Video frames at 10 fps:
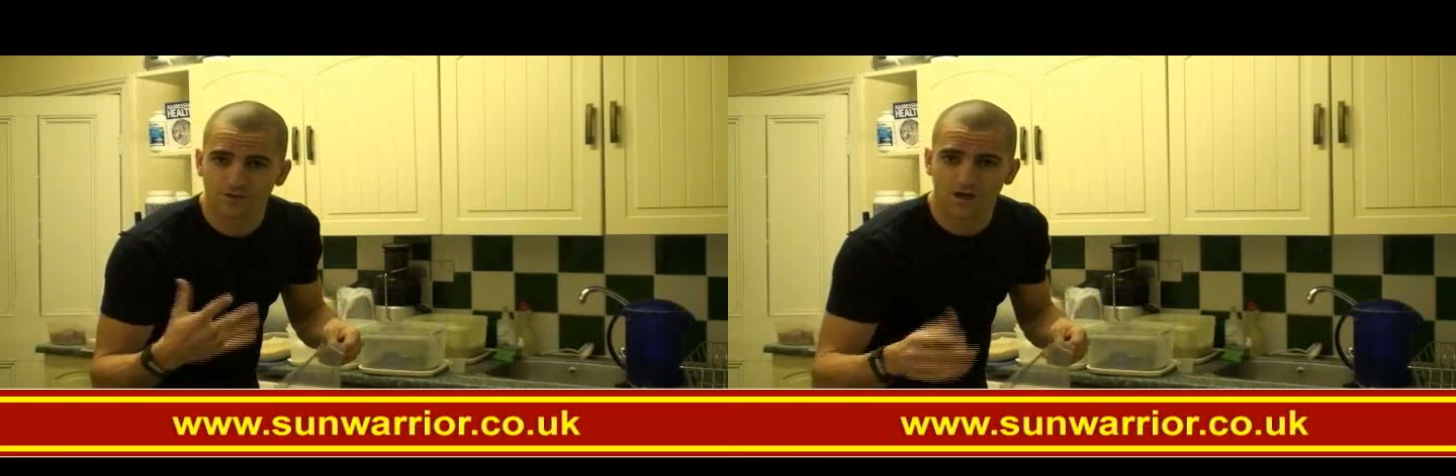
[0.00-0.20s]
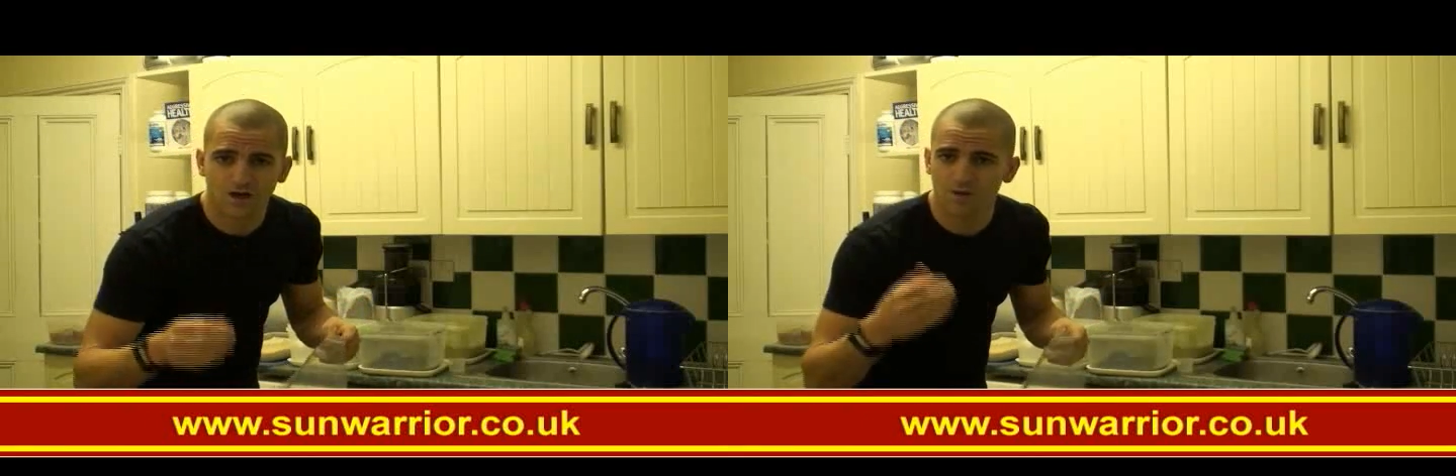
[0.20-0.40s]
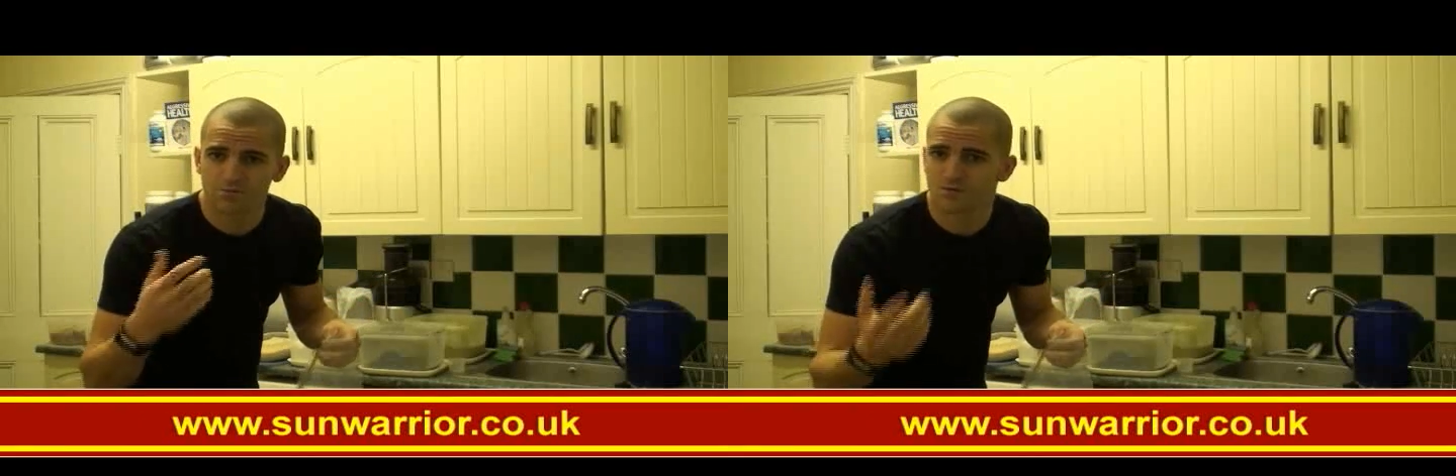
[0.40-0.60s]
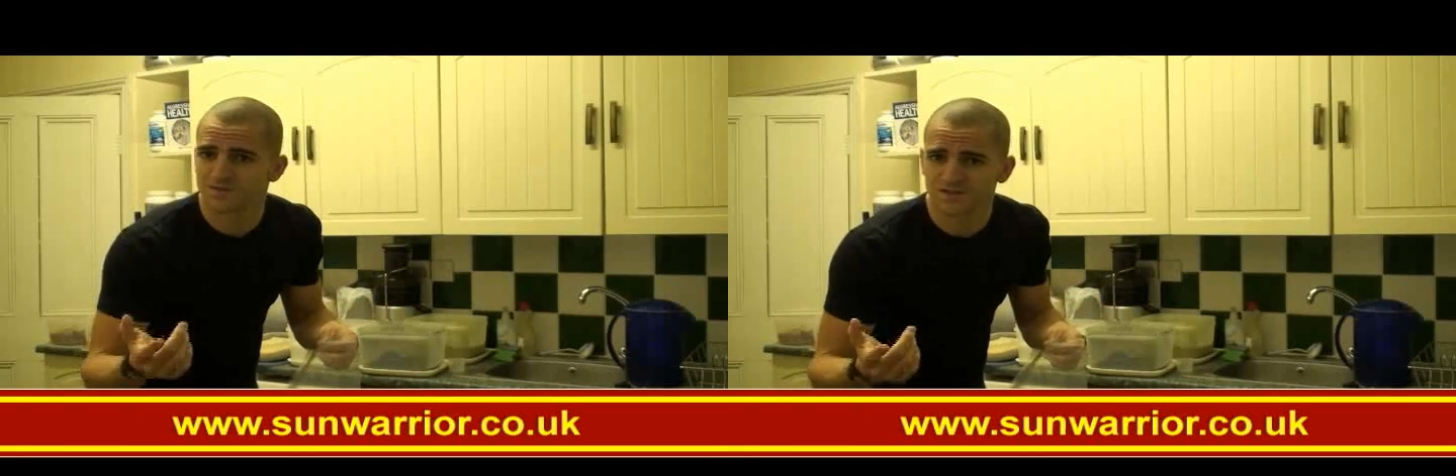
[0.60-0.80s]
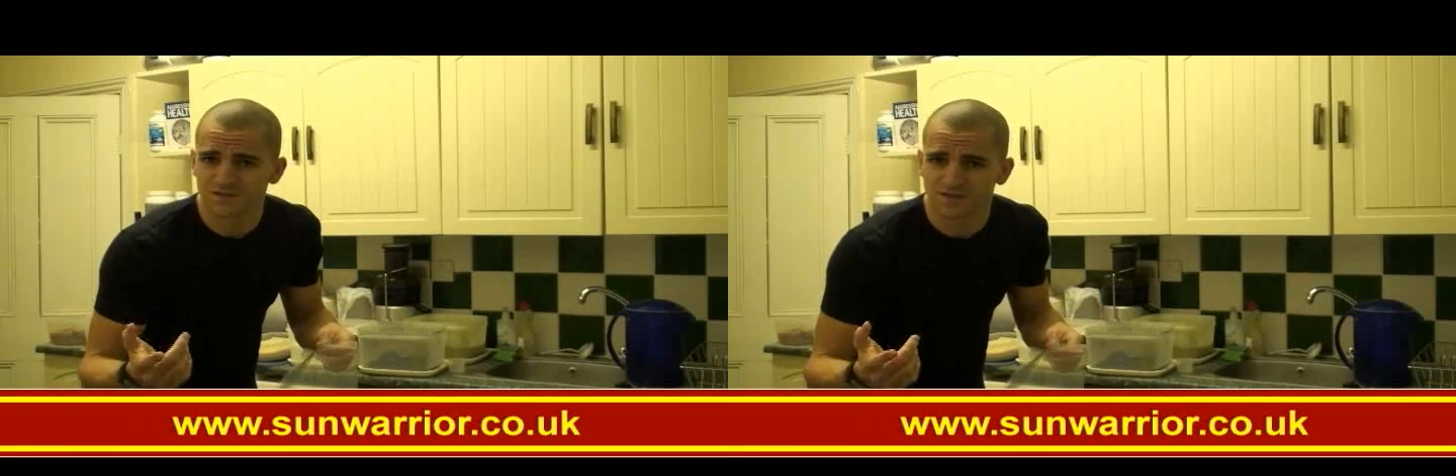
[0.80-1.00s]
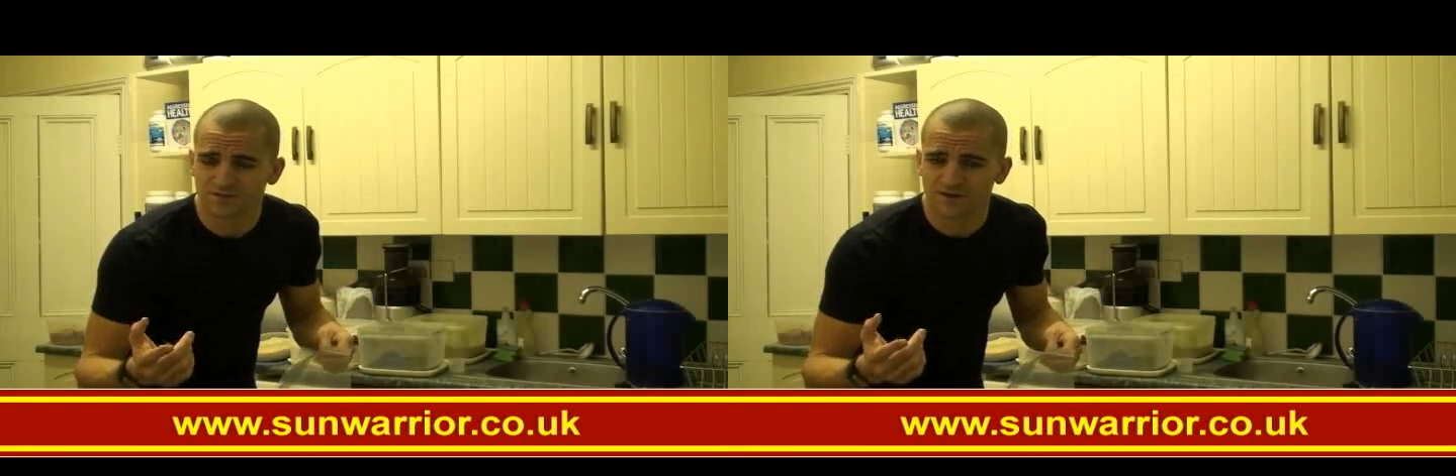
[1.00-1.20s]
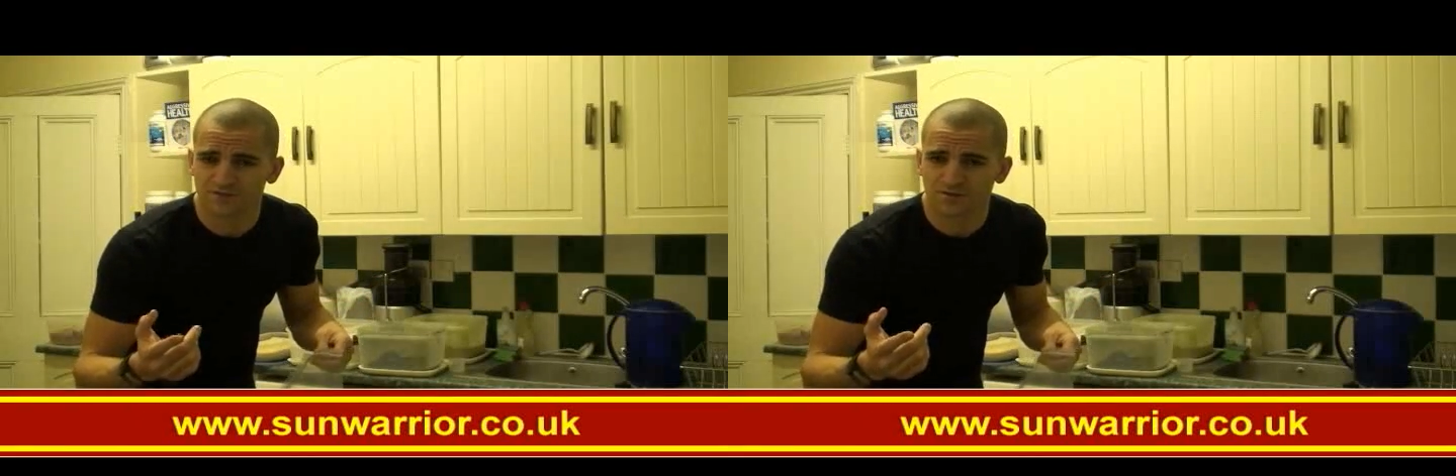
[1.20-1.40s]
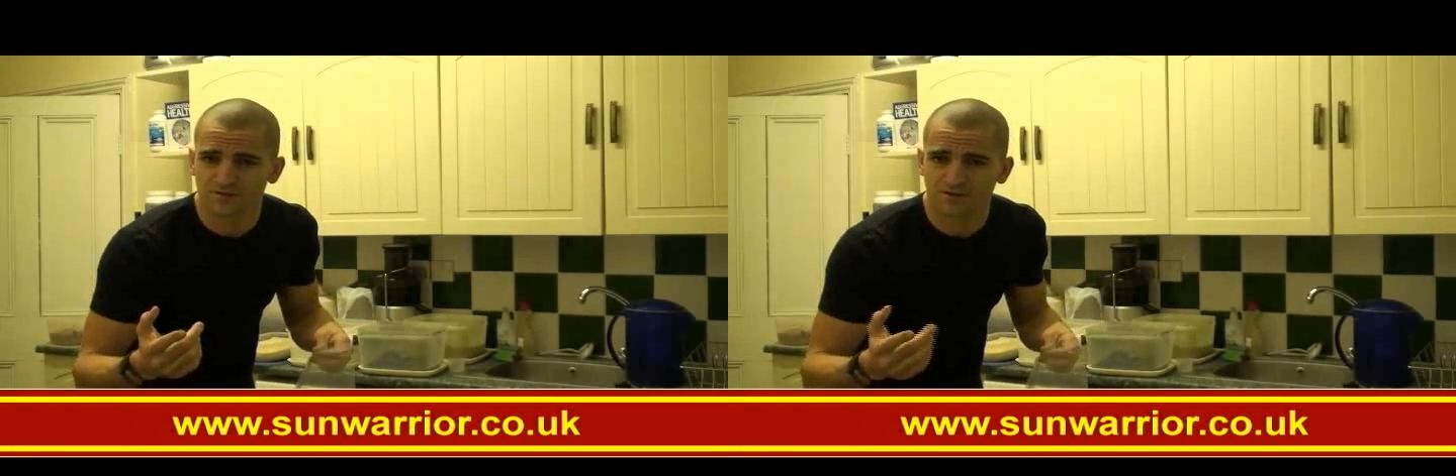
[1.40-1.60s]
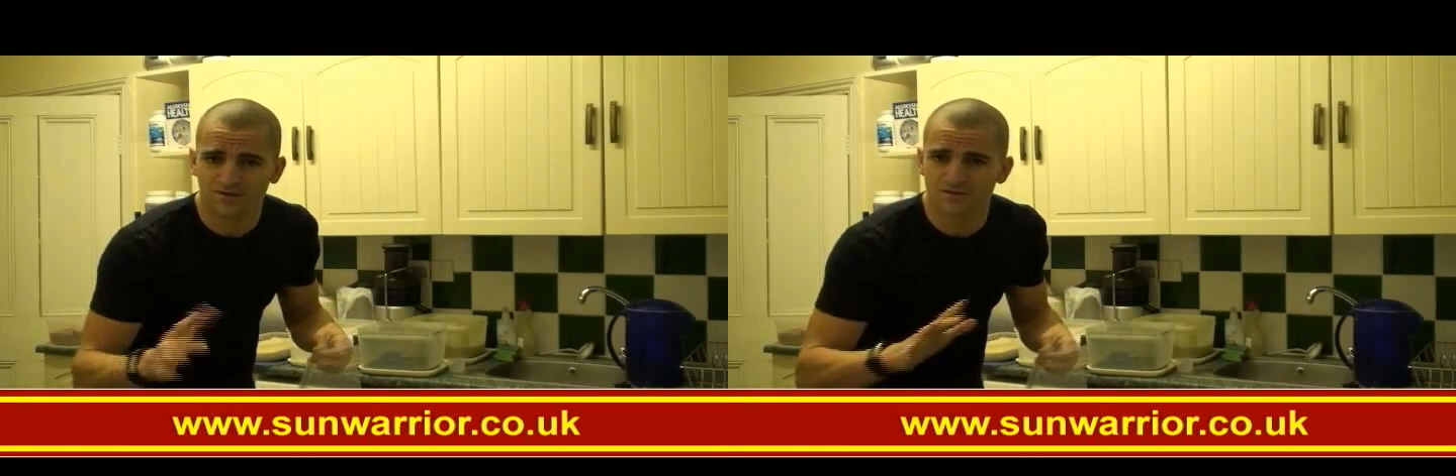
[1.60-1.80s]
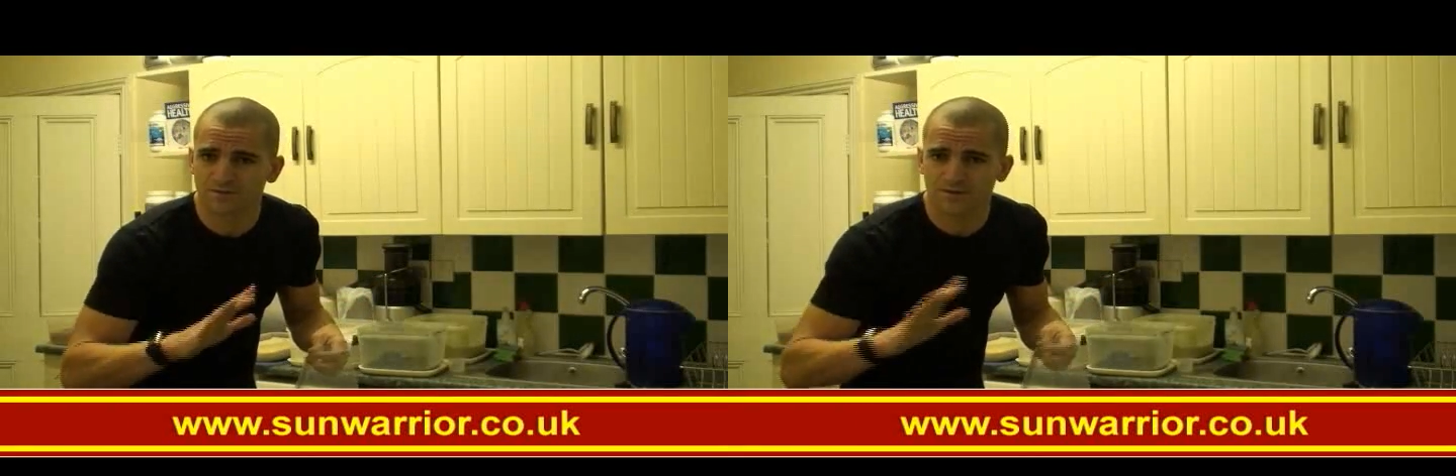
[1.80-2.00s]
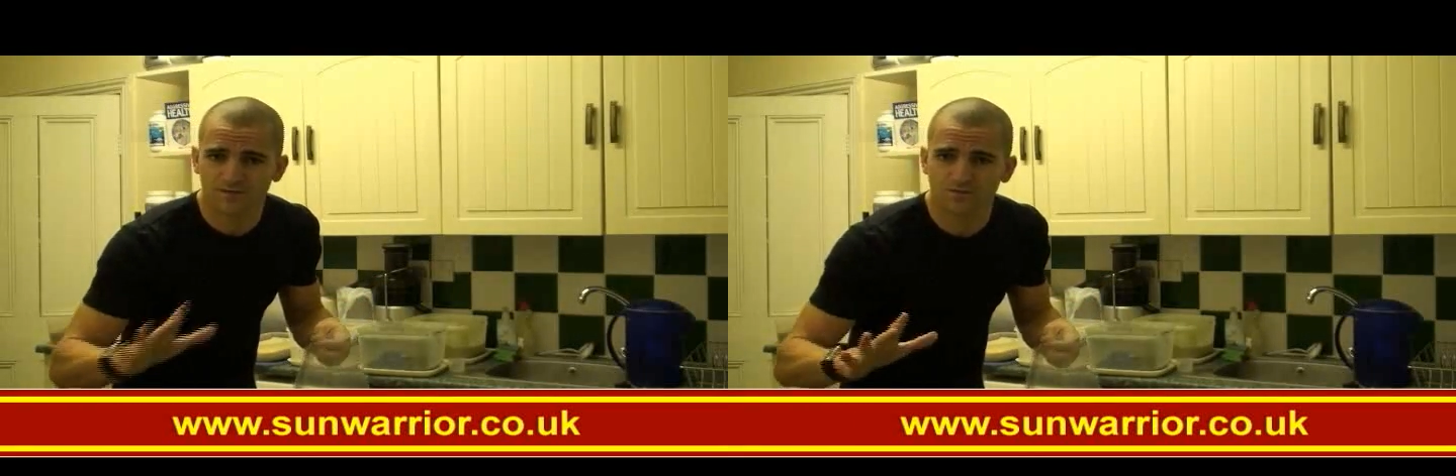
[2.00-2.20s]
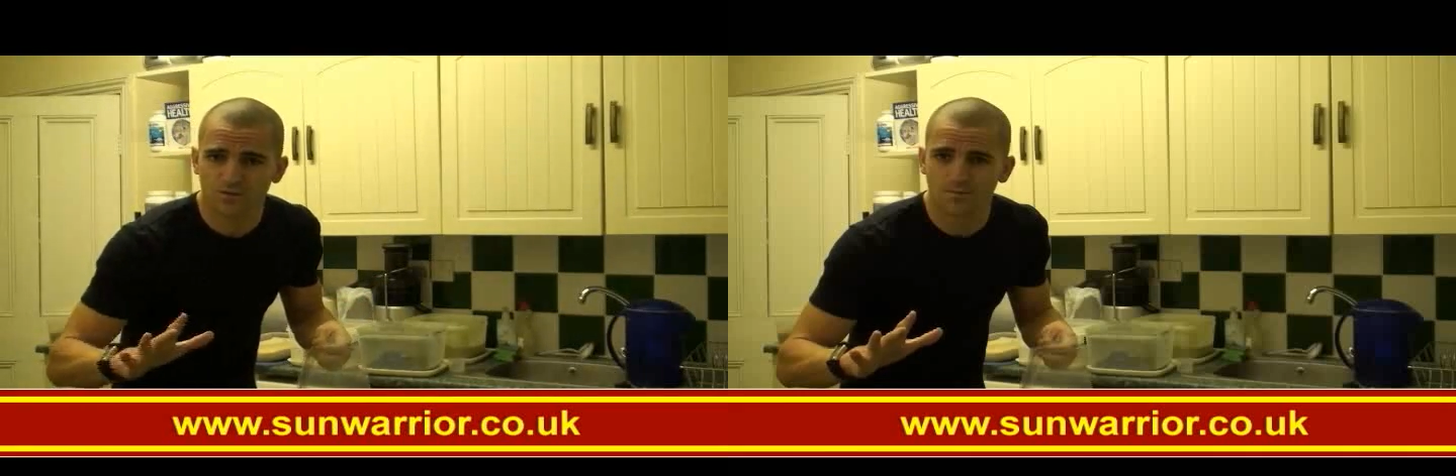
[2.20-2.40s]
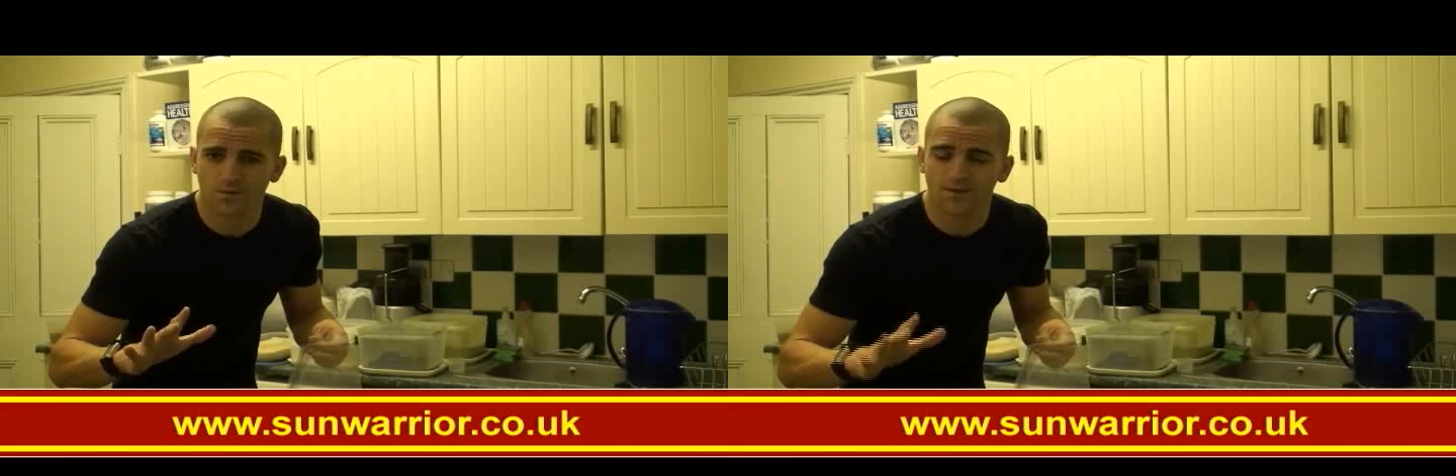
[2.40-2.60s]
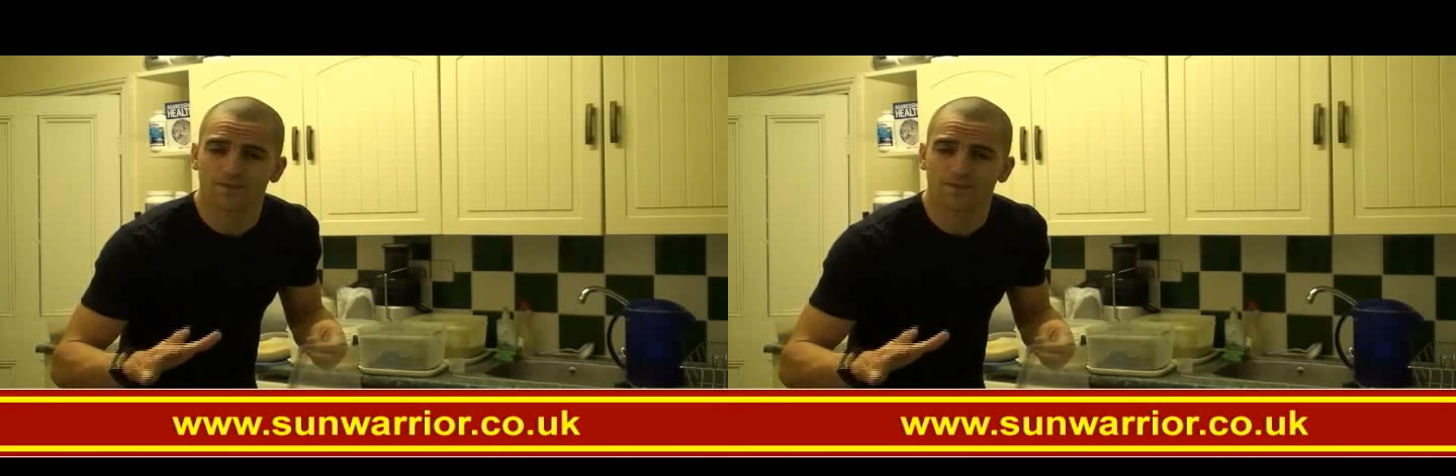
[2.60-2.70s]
I can't promise it's going to taste fantastic, but that's not the point.